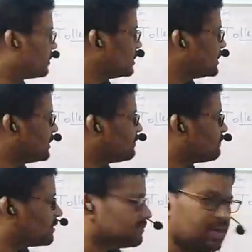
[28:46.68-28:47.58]
Silver
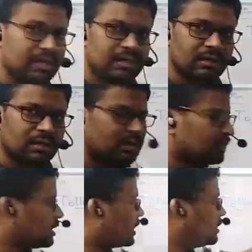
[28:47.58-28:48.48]
from here
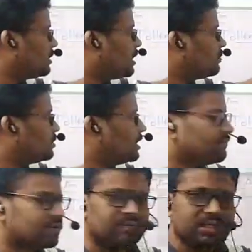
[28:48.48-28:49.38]
and ammonia
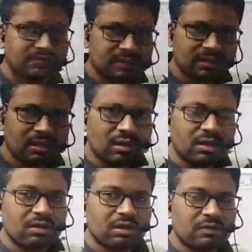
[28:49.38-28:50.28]
from this one,
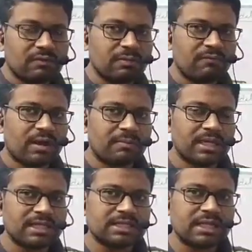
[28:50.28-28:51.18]
it will be formed
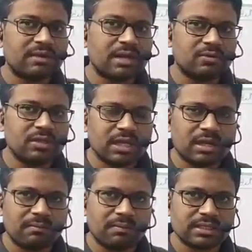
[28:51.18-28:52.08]
as silver ammonia
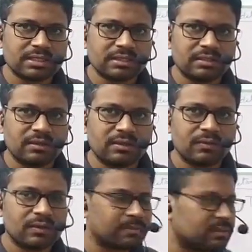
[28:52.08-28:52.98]
complex.
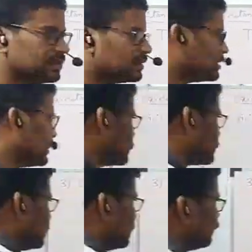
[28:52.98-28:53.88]
Okay, ma'am? Let us see.